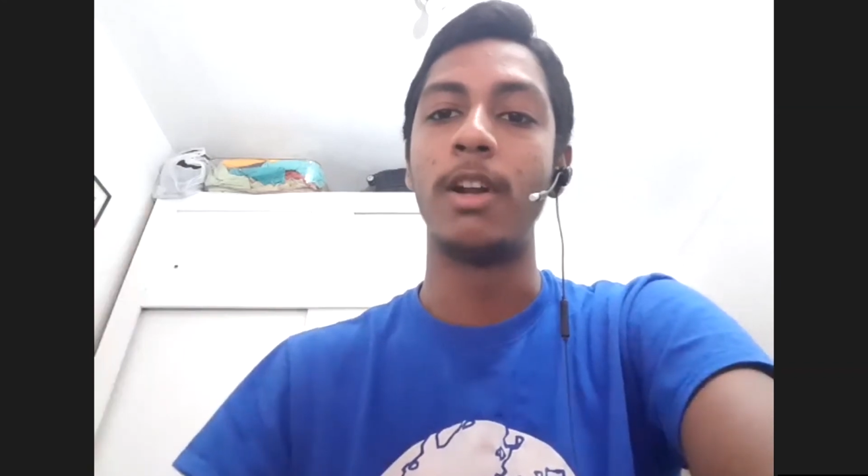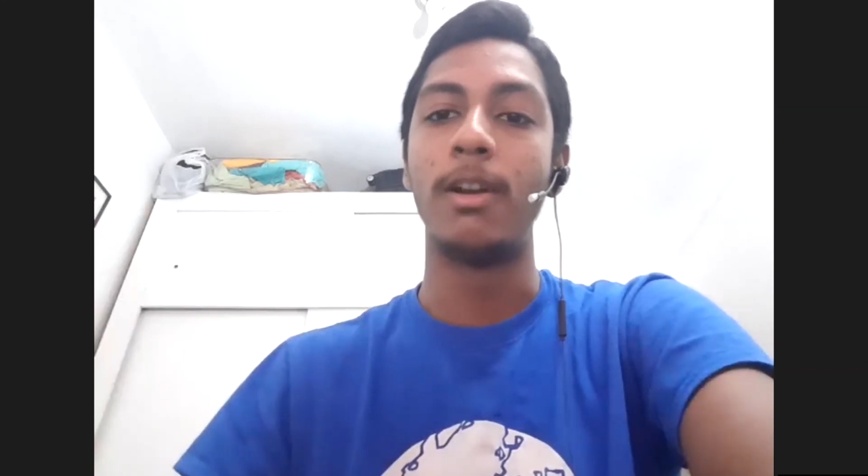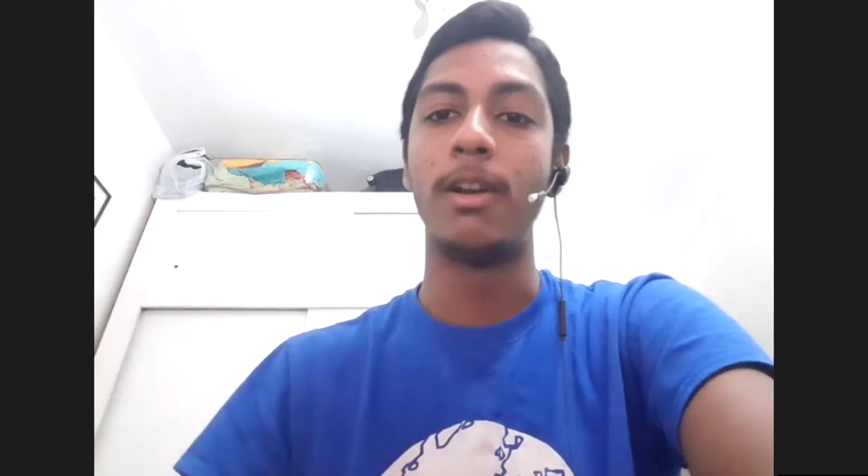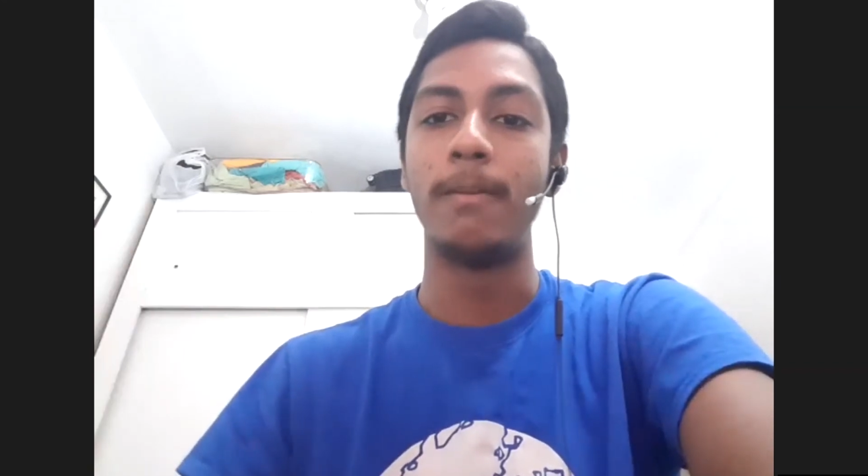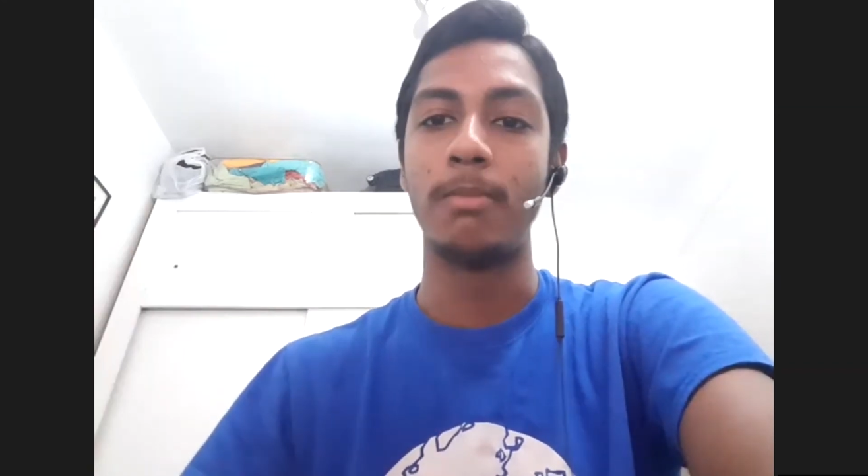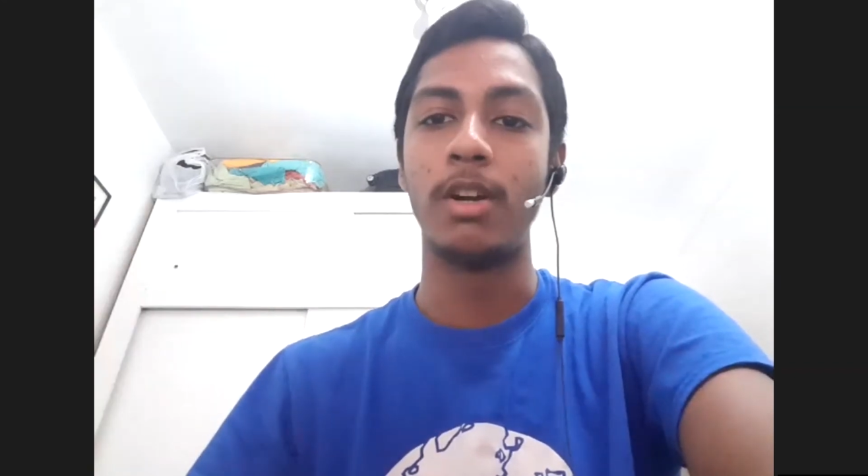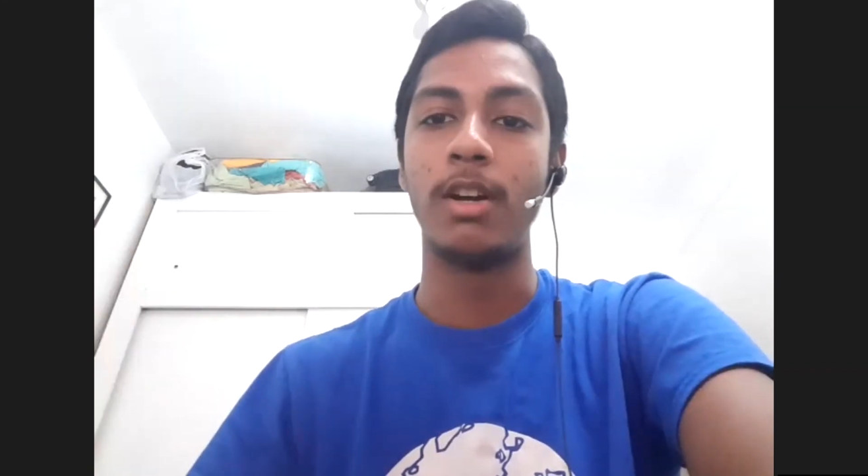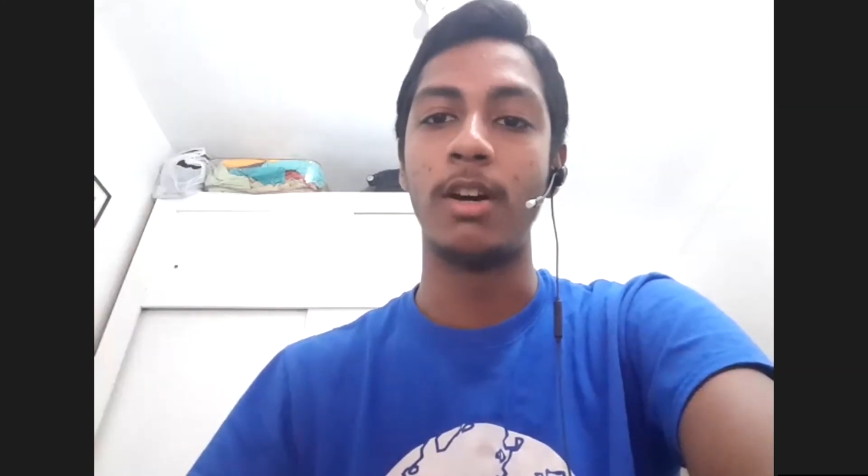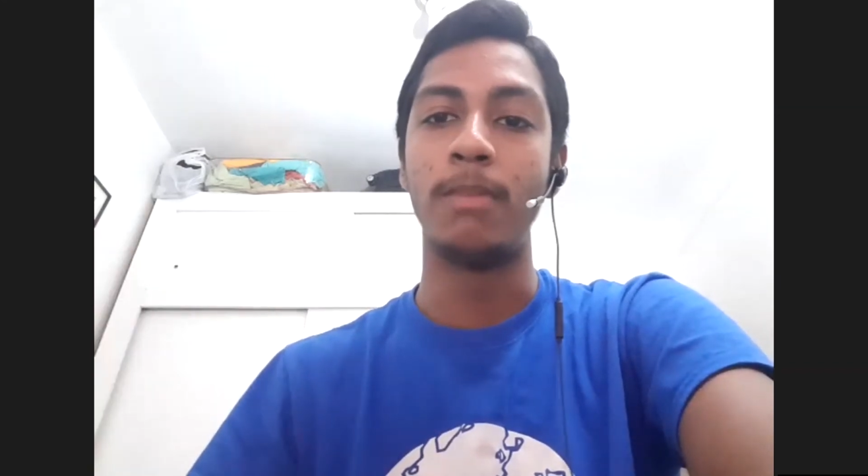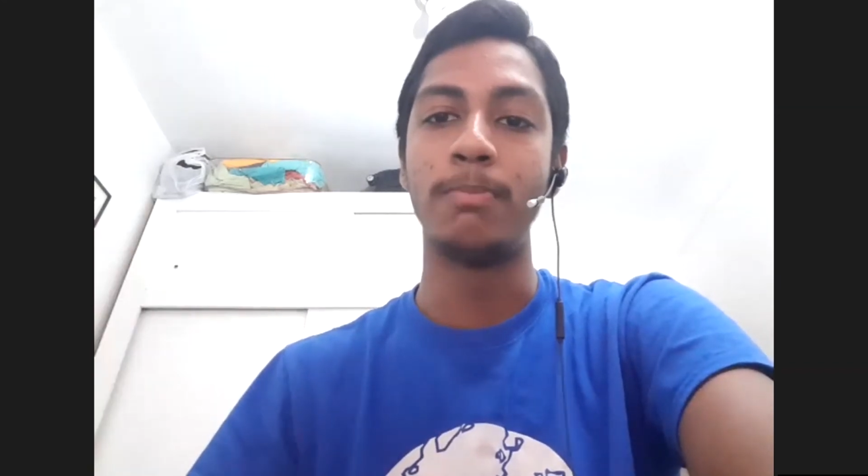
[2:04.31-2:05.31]

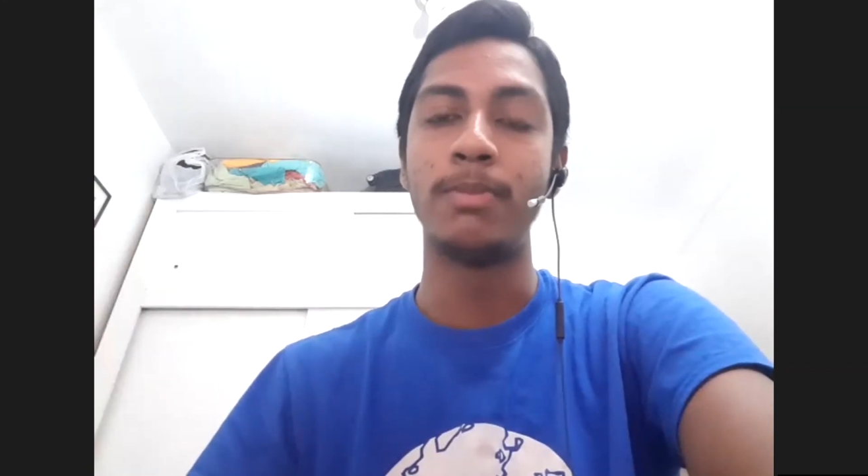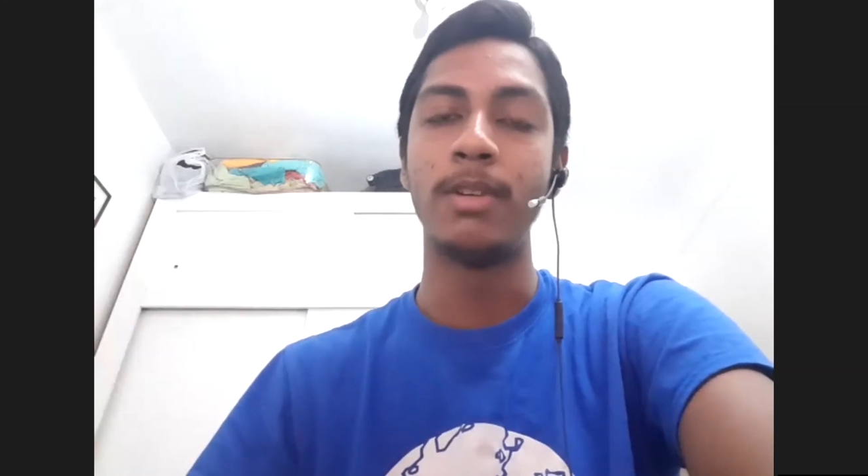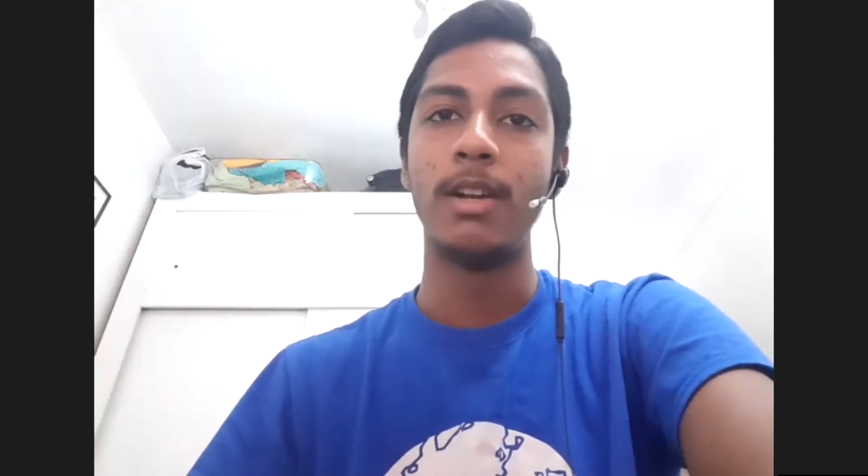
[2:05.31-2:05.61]
up